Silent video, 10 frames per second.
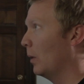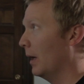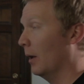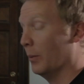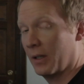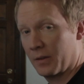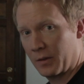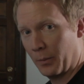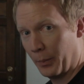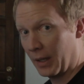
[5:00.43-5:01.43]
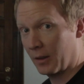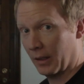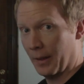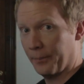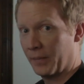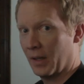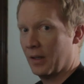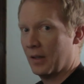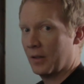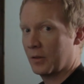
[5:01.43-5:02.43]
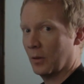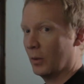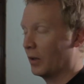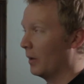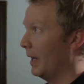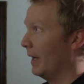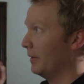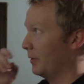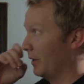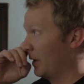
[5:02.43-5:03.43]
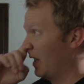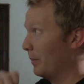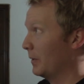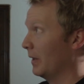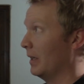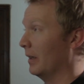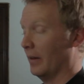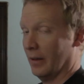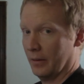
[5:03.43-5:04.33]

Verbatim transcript: while because it's a big clip. So we'll go ahead and just skip to the end of